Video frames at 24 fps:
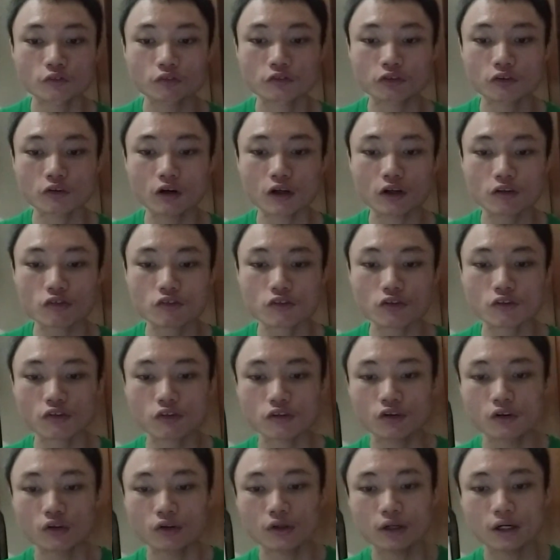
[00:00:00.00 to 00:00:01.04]

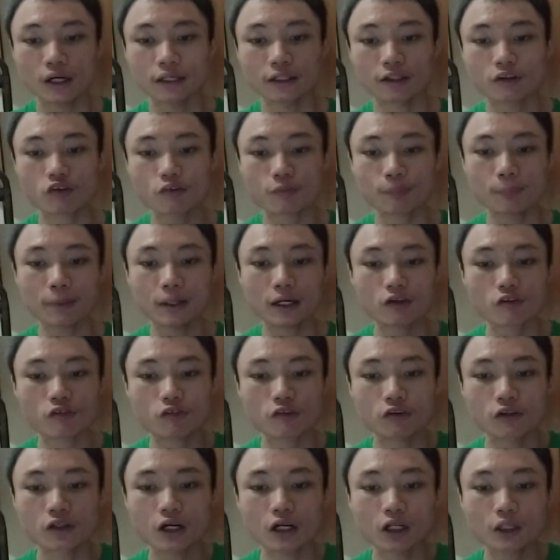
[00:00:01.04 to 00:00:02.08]
trusts and
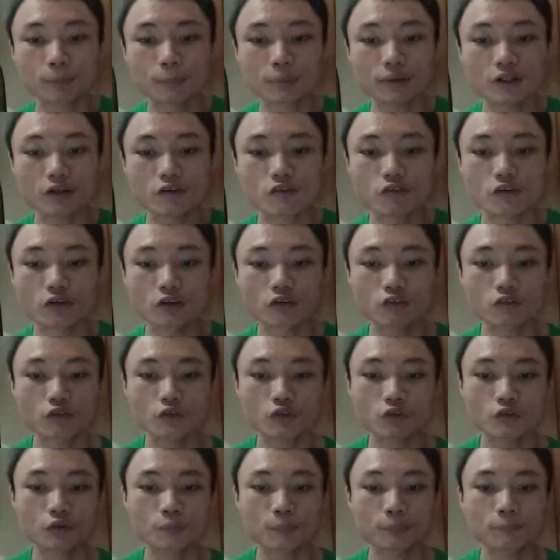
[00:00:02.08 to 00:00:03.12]
expects the other person
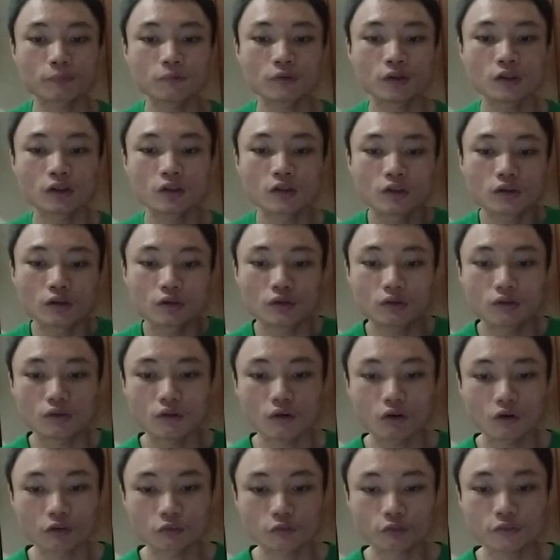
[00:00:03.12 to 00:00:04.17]
to
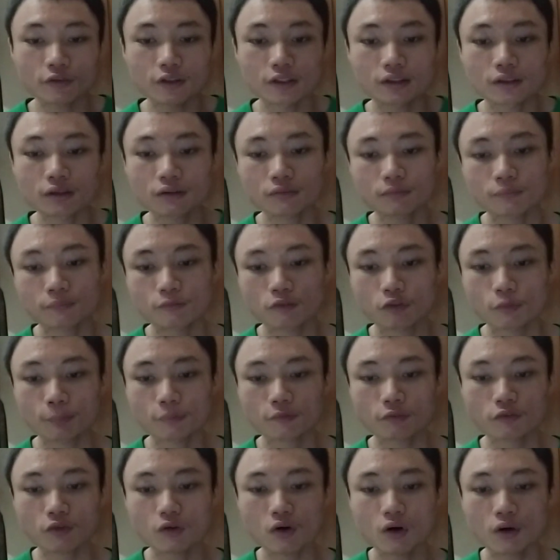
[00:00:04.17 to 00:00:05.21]
or thing to
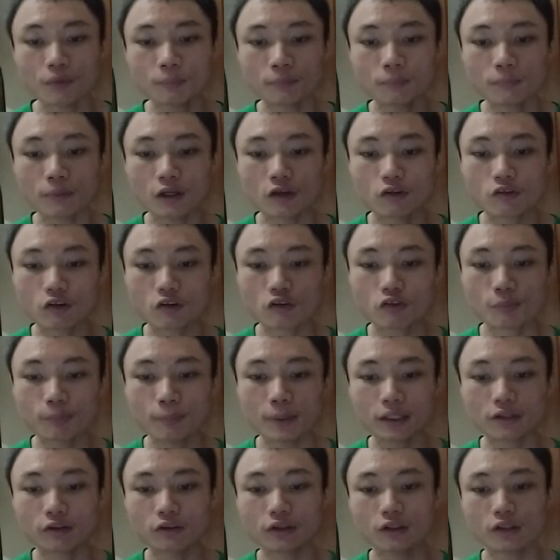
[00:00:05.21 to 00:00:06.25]
perform as
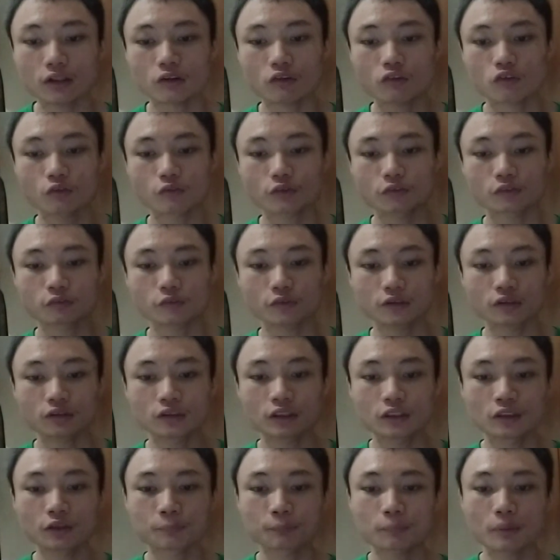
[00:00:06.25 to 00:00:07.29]
expected to fulfill
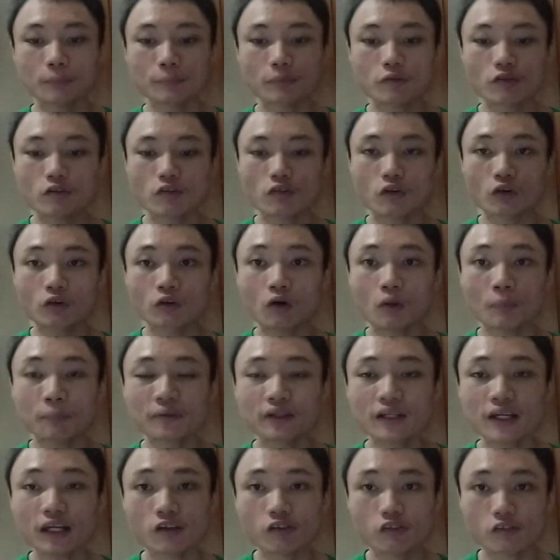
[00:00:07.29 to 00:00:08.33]
their promises or
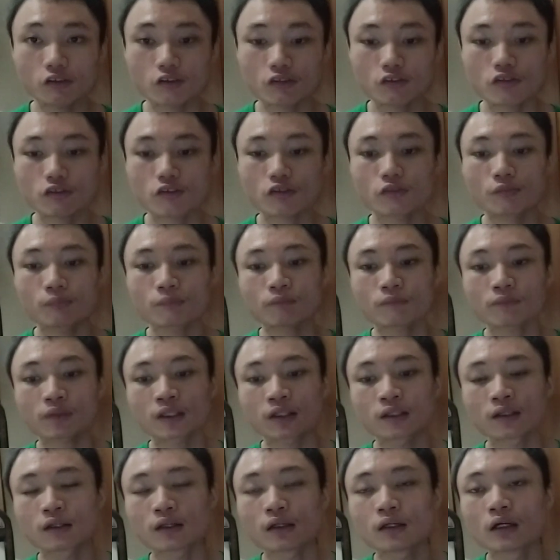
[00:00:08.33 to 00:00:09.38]
obligations.
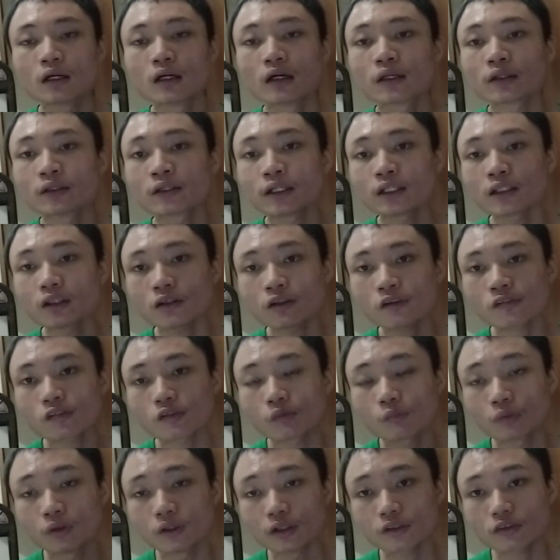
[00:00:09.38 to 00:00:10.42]
The
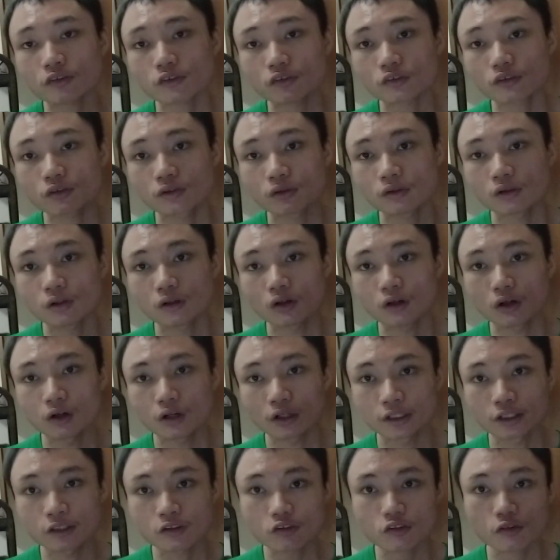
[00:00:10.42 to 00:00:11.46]
Indonesian word
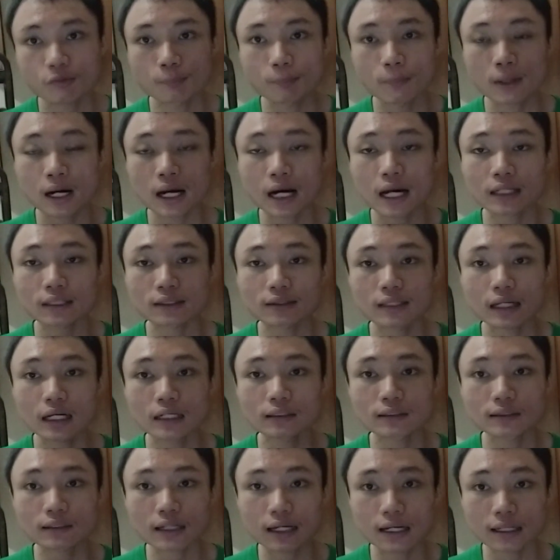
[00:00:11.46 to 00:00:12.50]
is
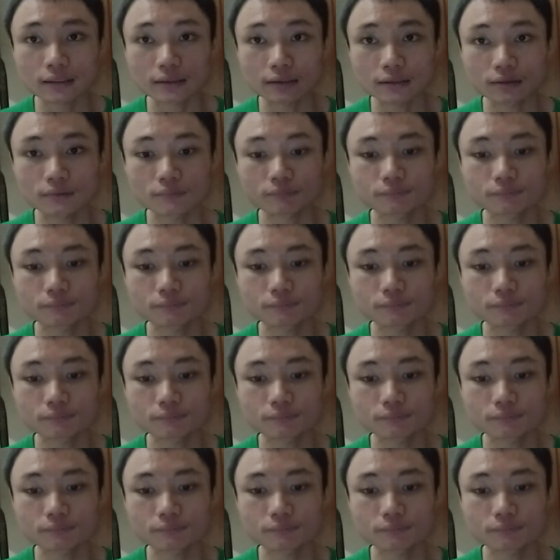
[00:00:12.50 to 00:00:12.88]
mengandalkan.